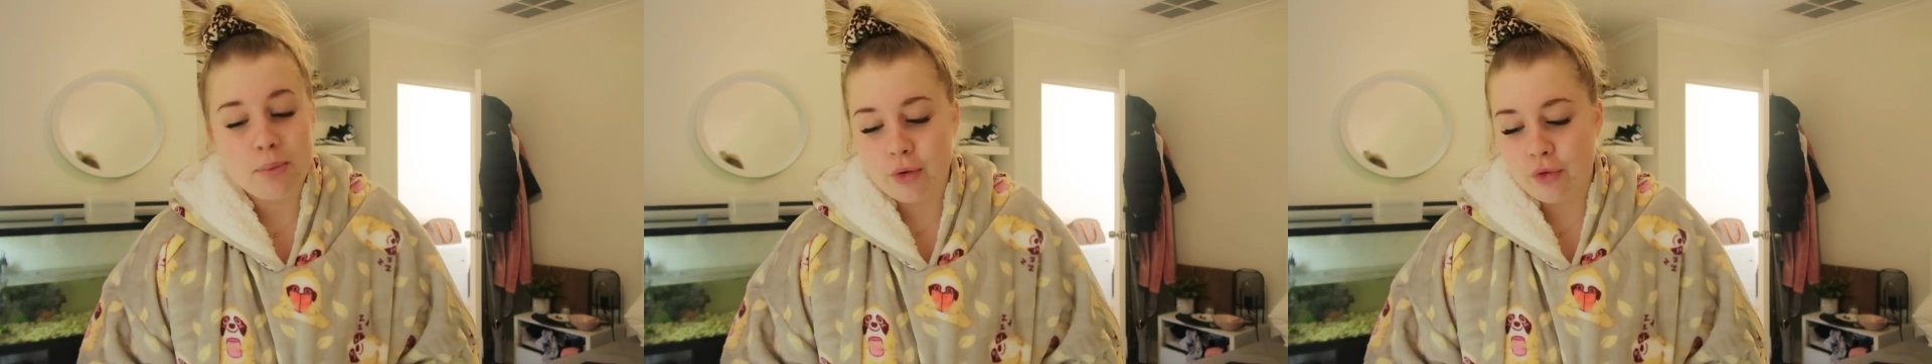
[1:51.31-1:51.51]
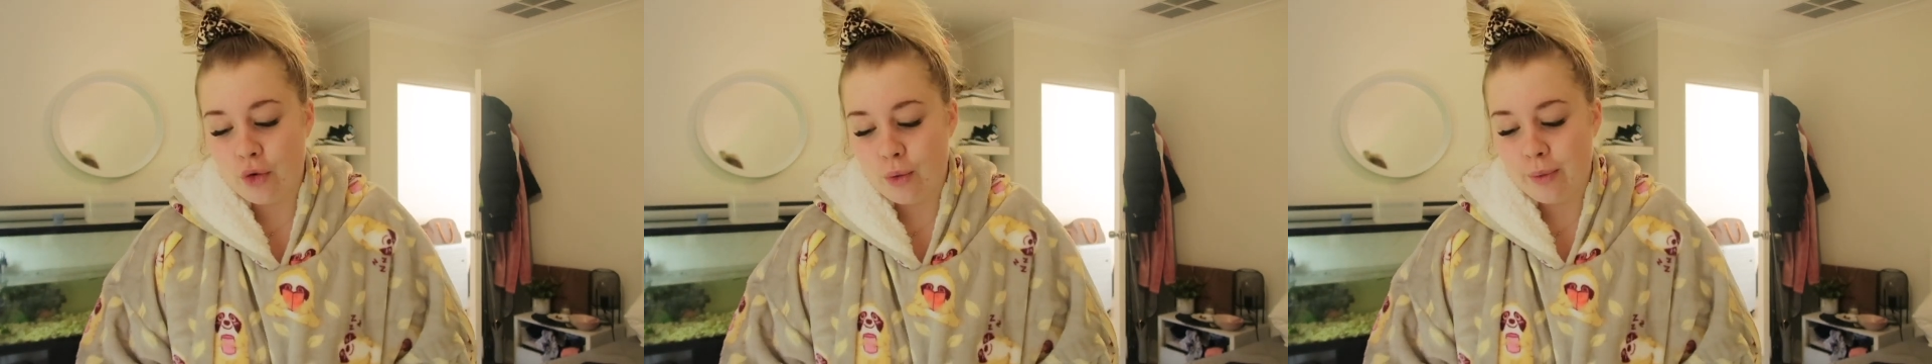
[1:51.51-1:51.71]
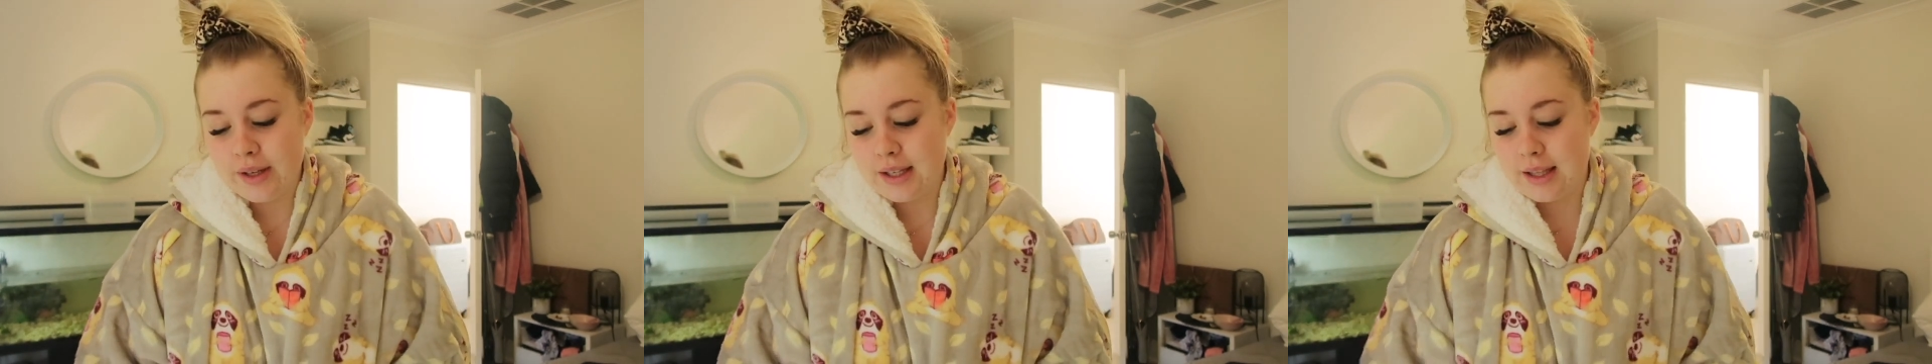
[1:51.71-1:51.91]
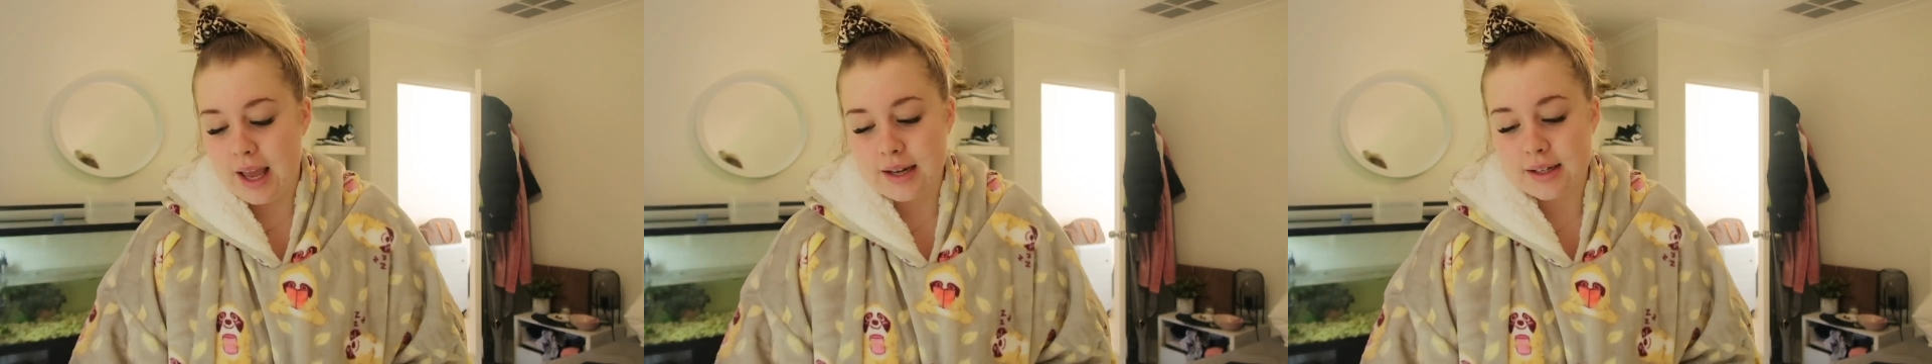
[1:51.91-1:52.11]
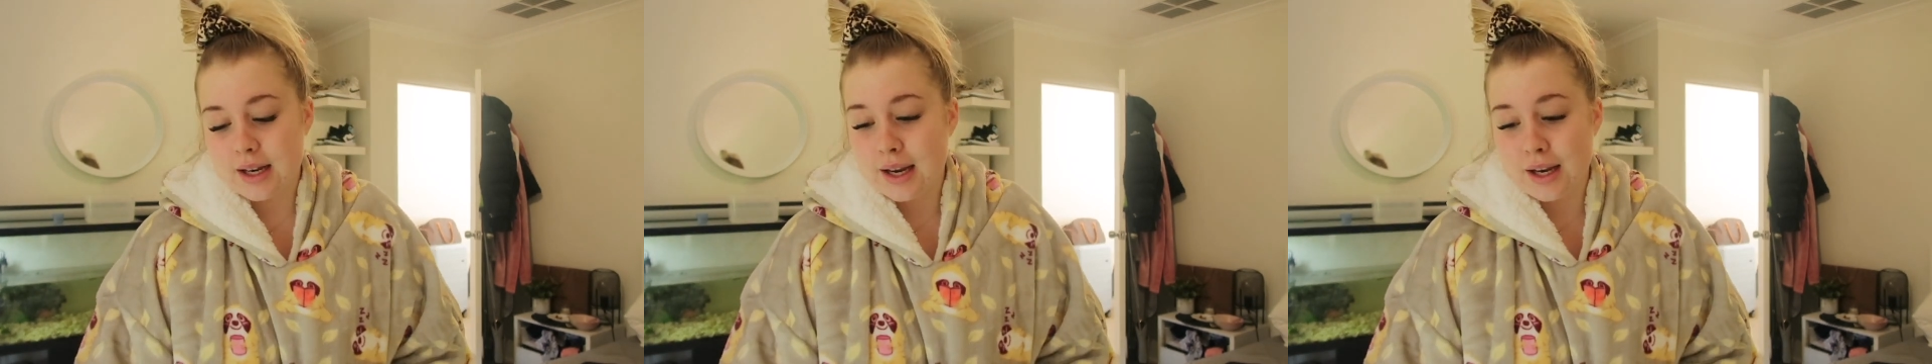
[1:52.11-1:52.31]
before we
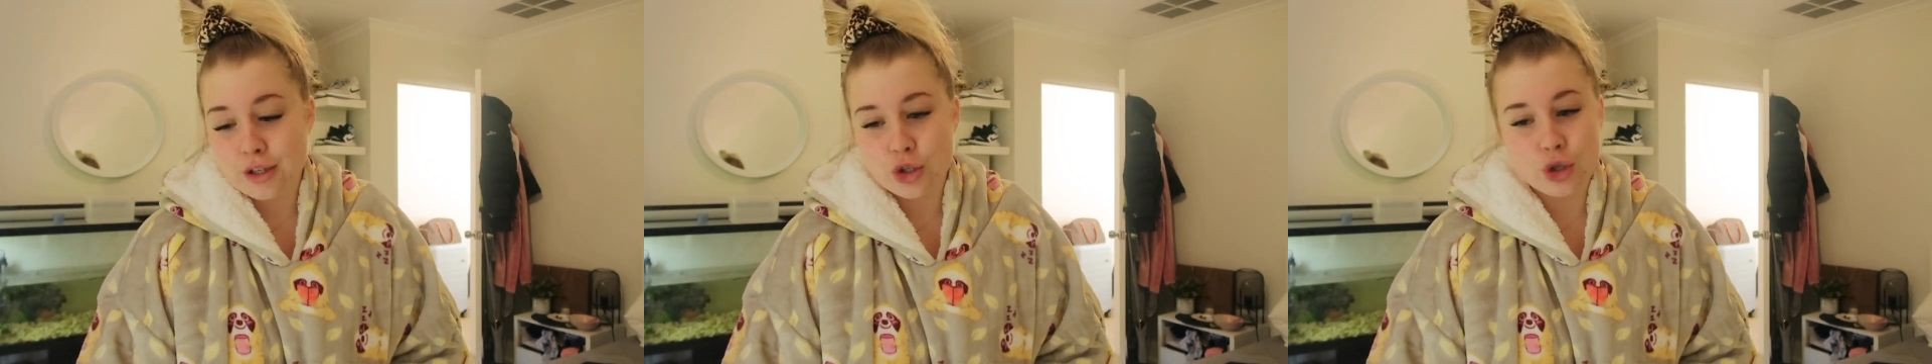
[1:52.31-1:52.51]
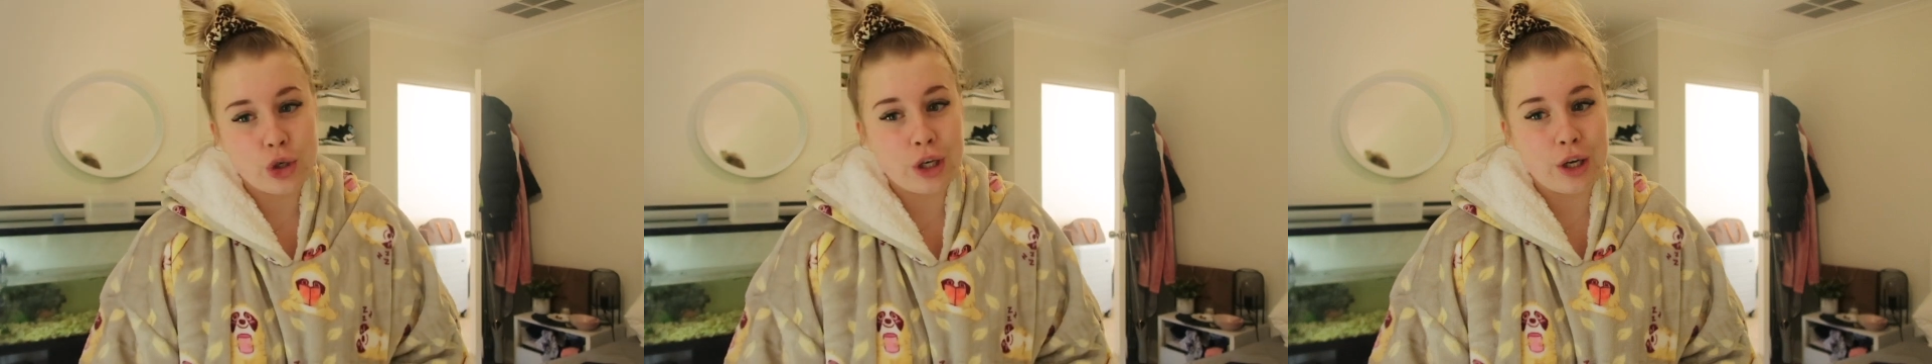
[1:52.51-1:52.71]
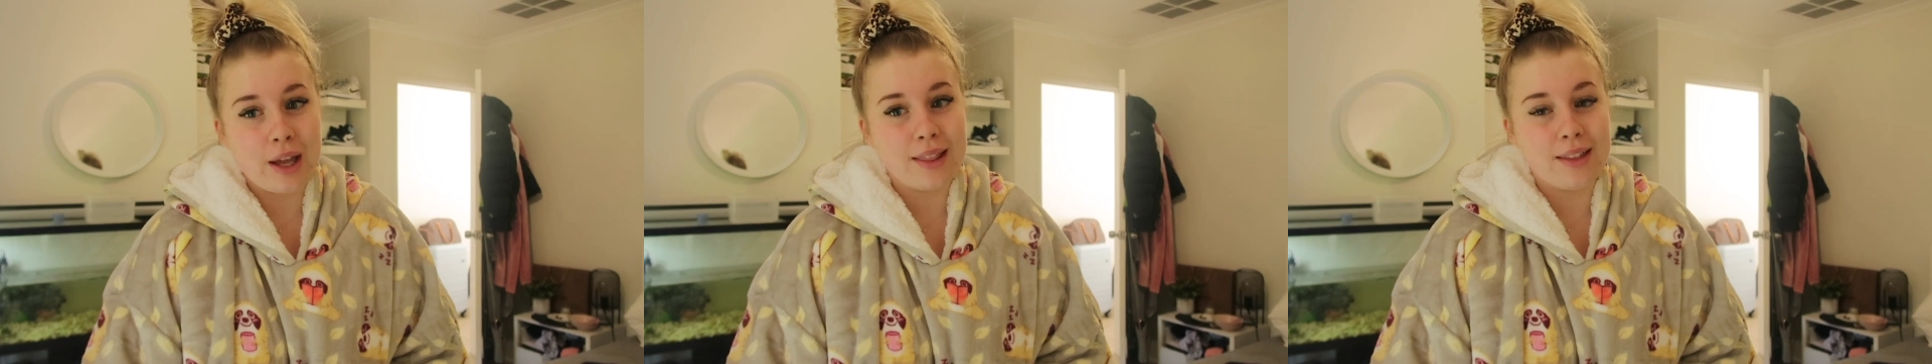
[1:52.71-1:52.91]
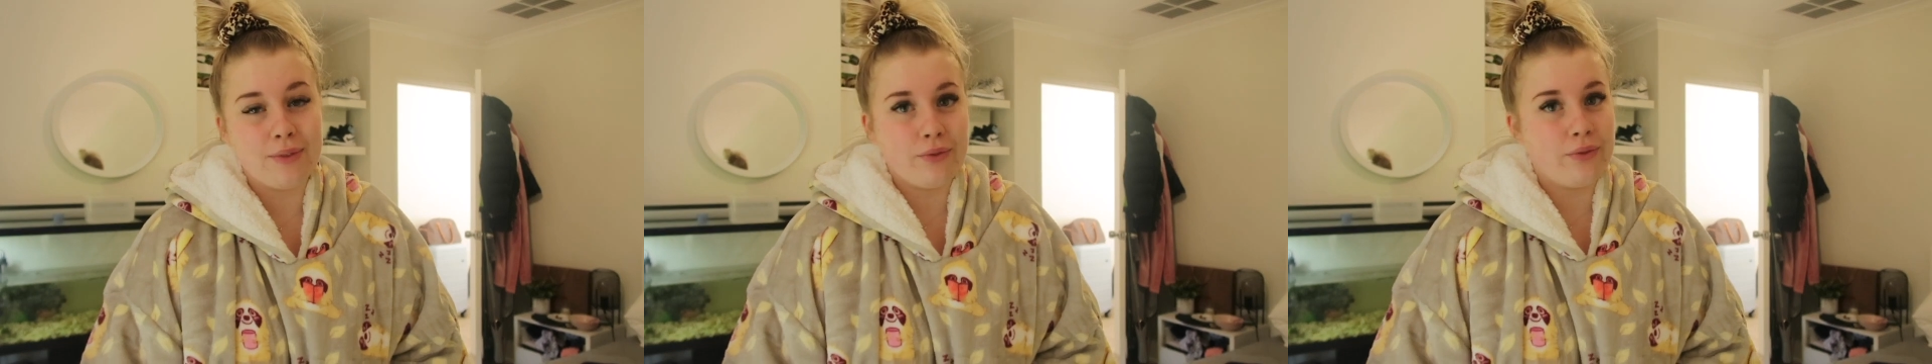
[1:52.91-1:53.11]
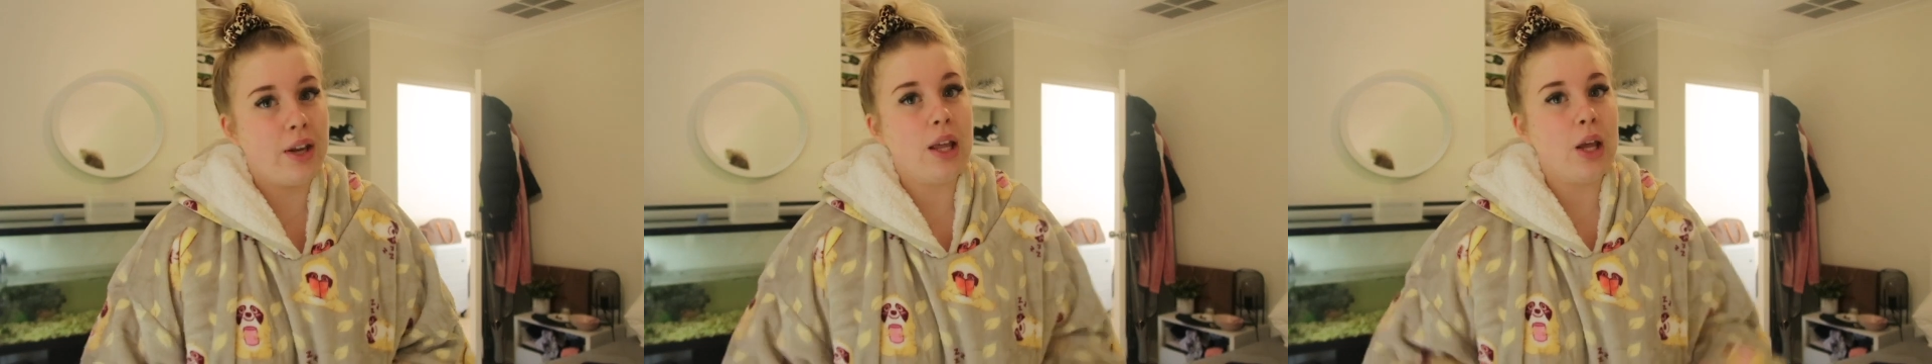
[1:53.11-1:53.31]
get into the
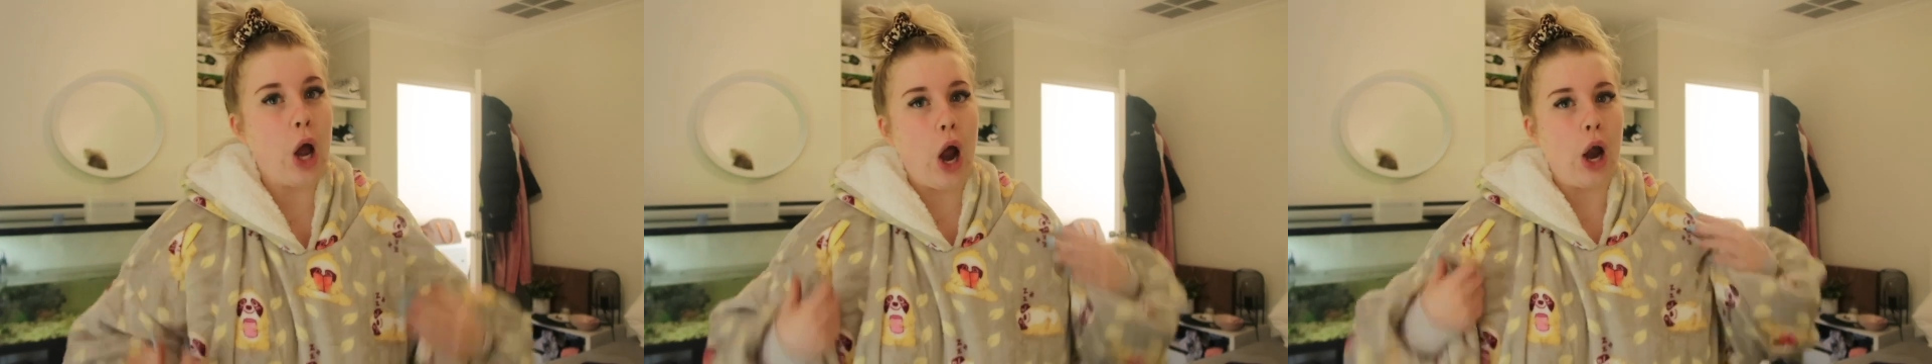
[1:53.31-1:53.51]
video,